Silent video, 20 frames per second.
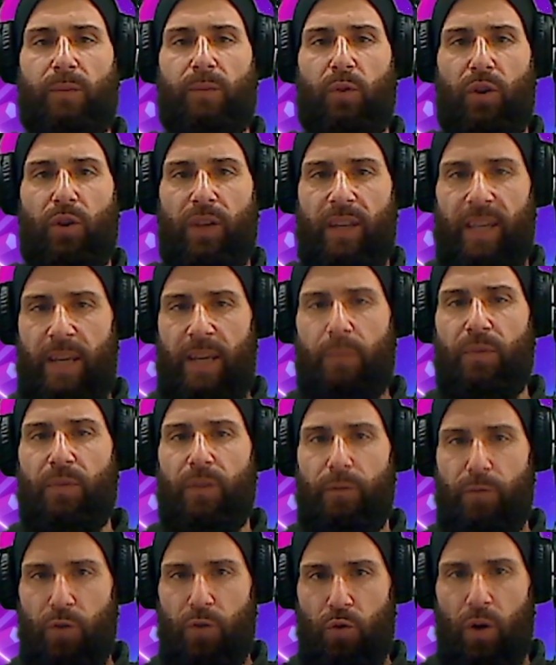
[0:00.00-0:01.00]
gonna keep
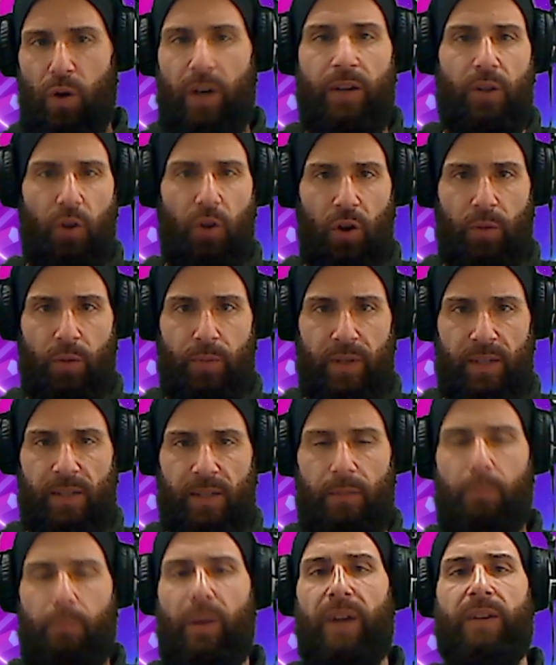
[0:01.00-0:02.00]
the viewer
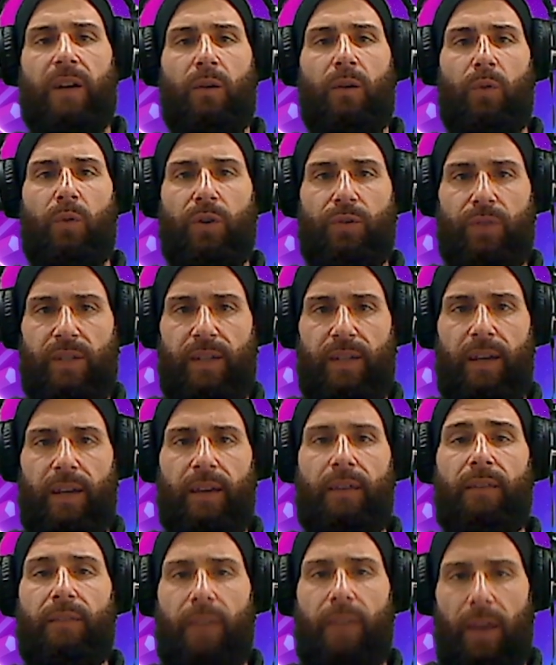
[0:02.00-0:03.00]
anonymous, but I want to
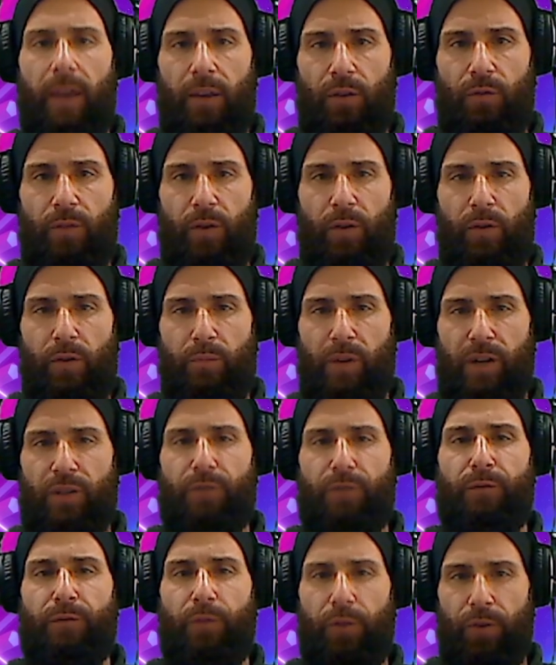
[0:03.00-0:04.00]
say thank you very
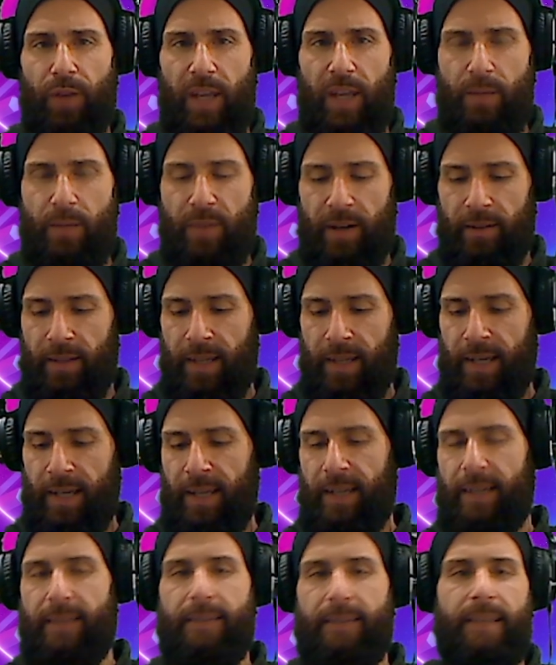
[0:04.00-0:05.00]
much for your email.
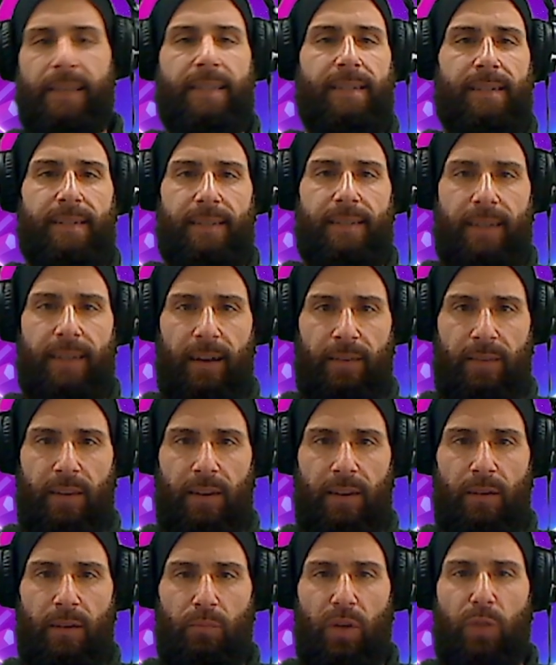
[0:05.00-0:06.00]
This is
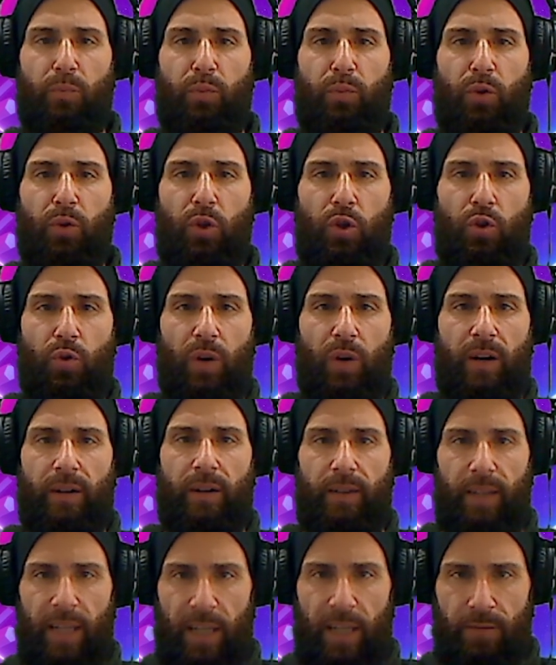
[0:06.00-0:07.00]
nothing but
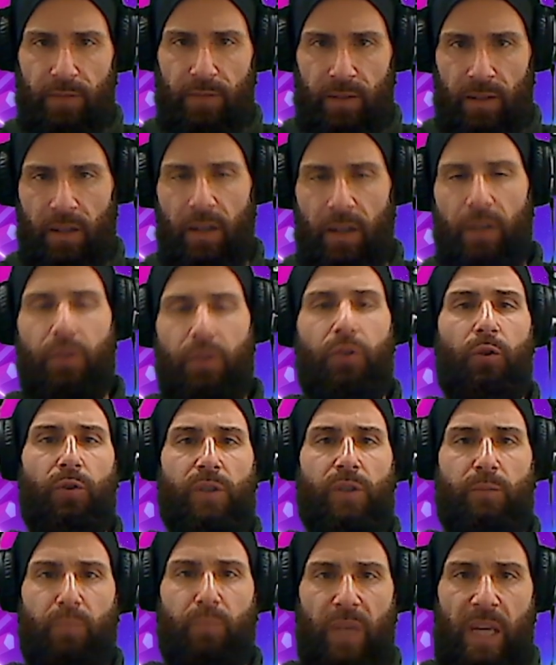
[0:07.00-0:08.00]
pure evil.
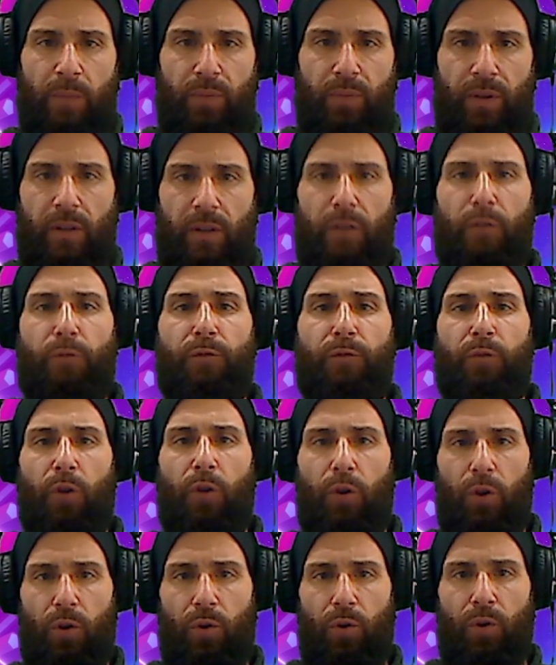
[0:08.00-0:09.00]
Those people
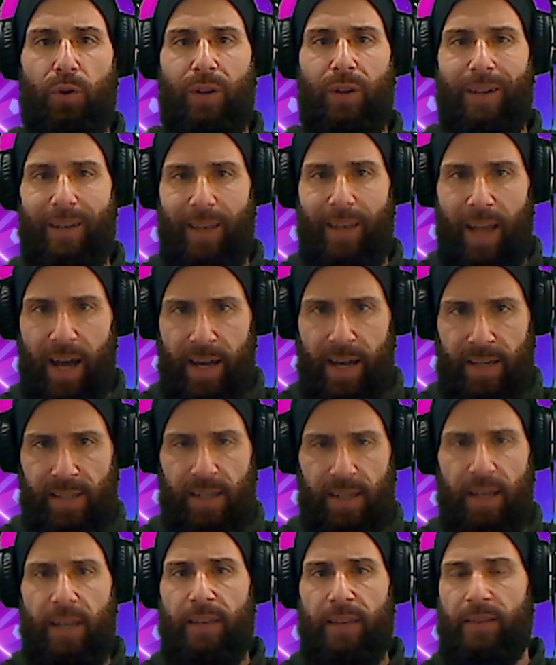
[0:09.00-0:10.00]
follow
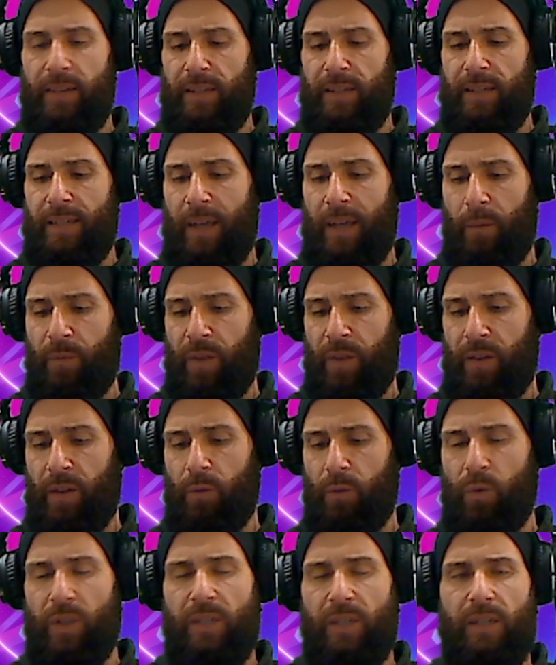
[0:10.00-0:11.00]
lies. This is something
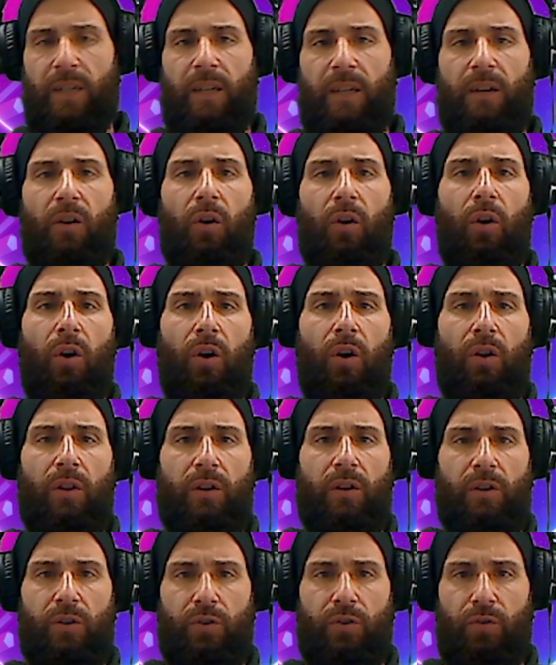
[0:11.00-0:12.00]
that we see
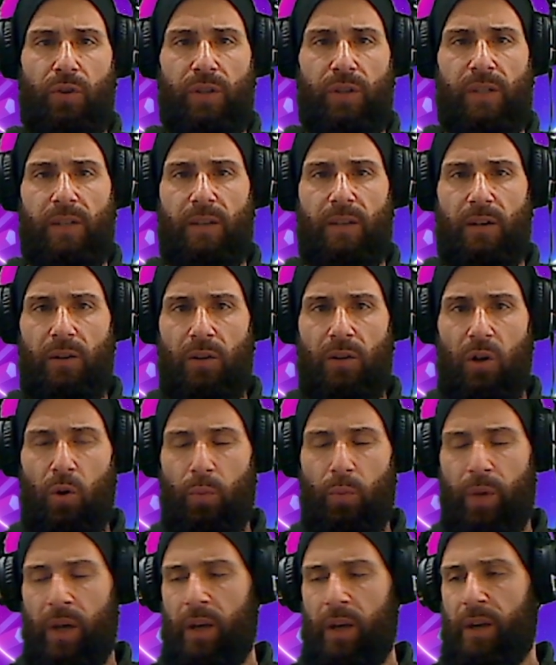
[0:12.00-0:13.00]
all across the
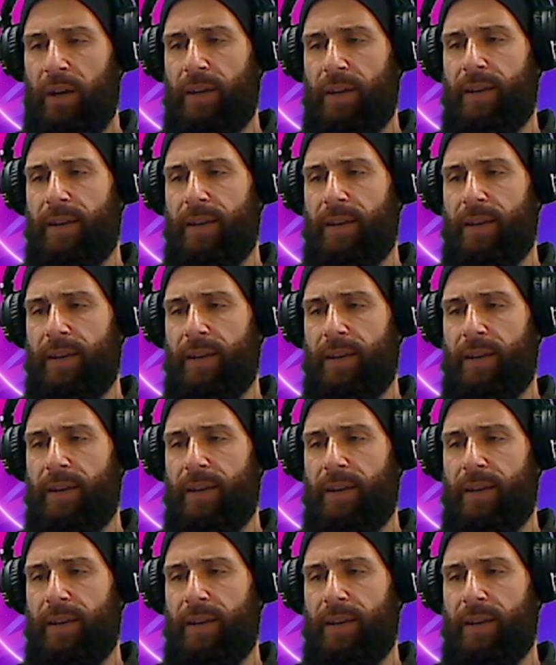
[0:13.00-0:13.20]
globe. It